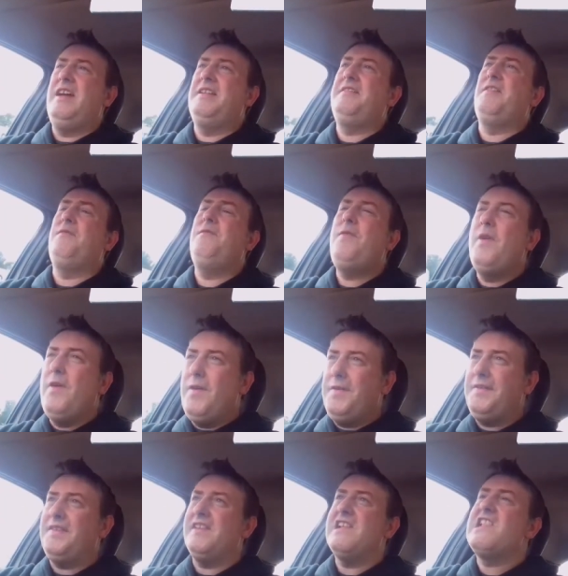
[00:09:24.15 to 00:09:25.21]
as the
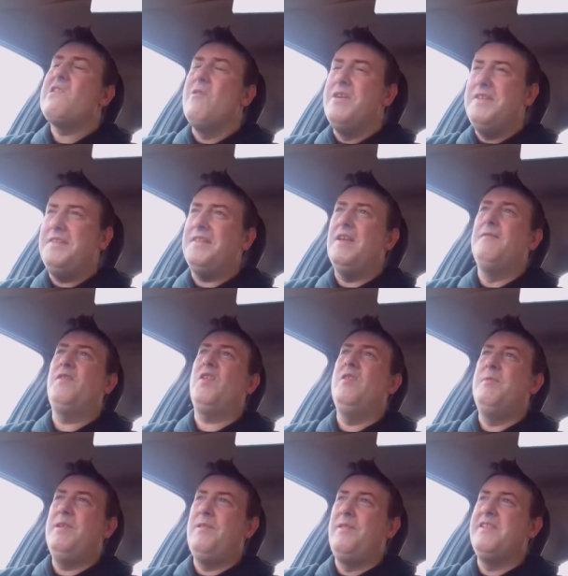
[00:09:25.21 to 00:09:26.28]
first choice of
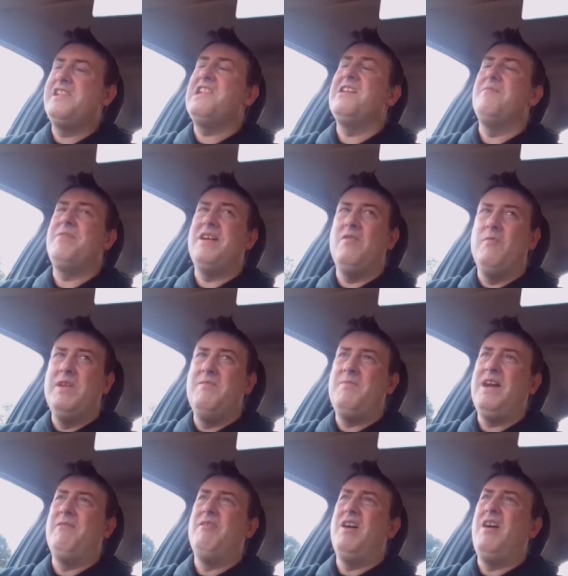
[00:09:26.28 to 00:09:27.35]
terminology about wind
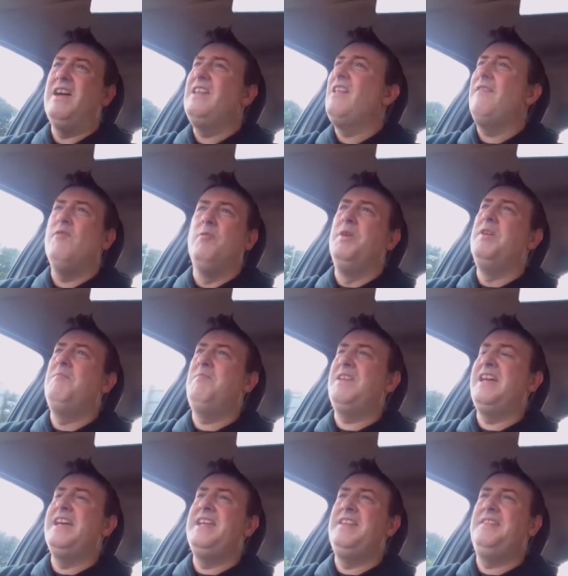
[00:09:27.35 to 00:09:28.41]
power. I like the word
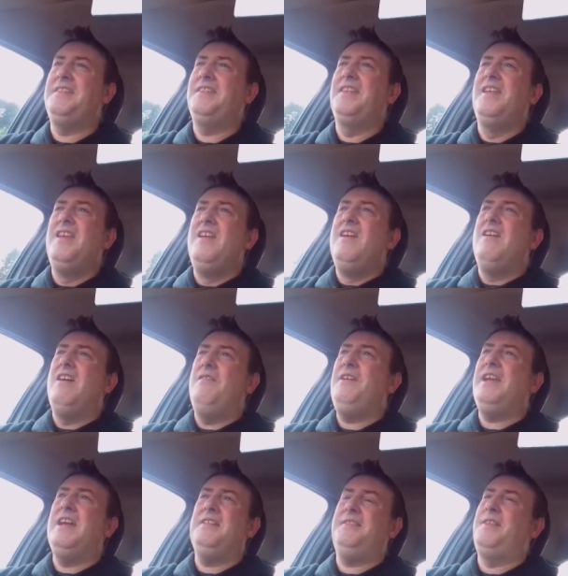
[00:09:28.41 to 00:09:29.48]
blades. I
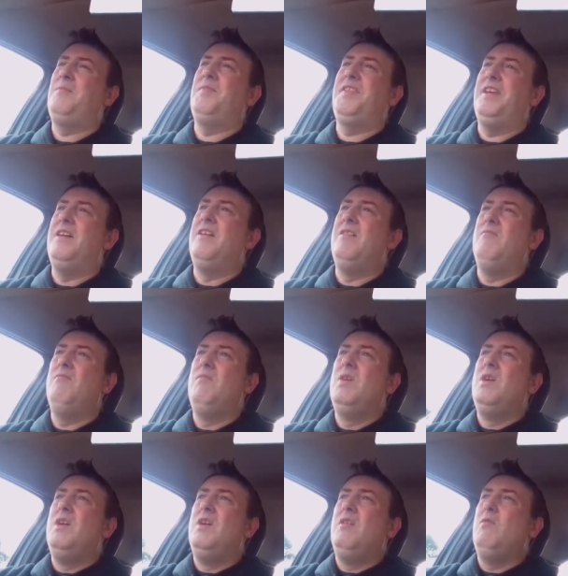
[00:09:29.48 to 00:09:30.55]
think that sums it up.
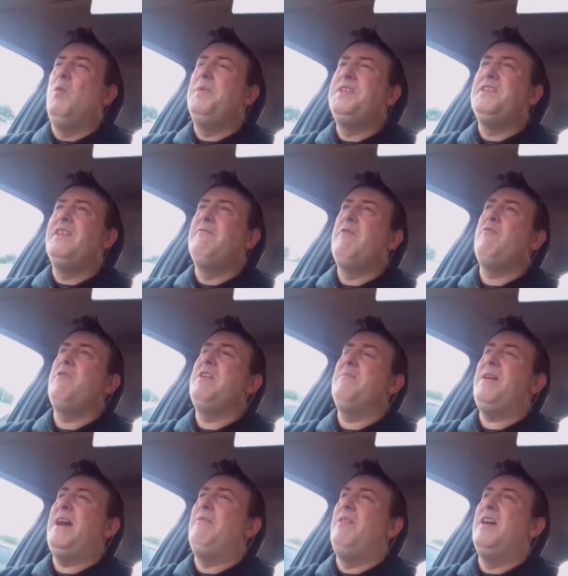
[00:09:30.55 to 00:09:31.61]
What we're doing with wind
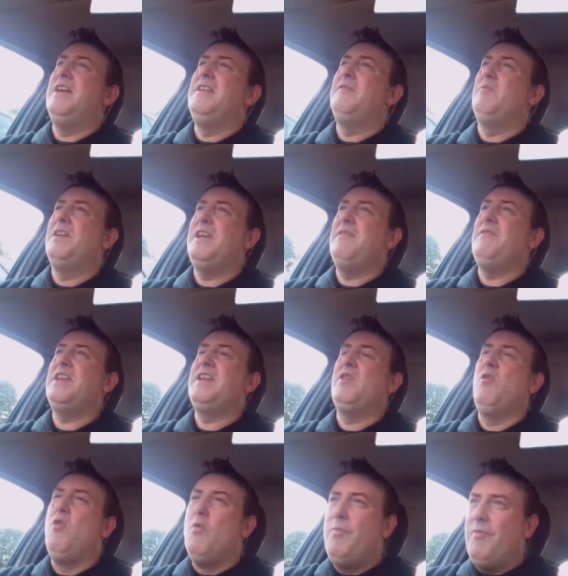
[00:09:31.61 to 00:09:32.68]
power is we're giving
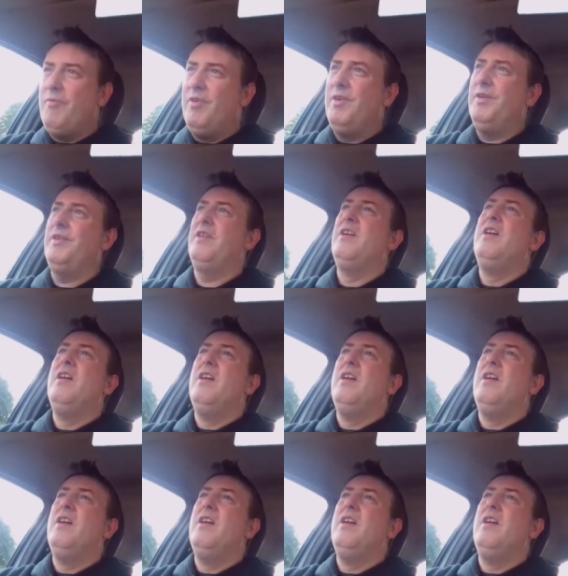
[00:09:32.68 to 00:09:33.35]
corporate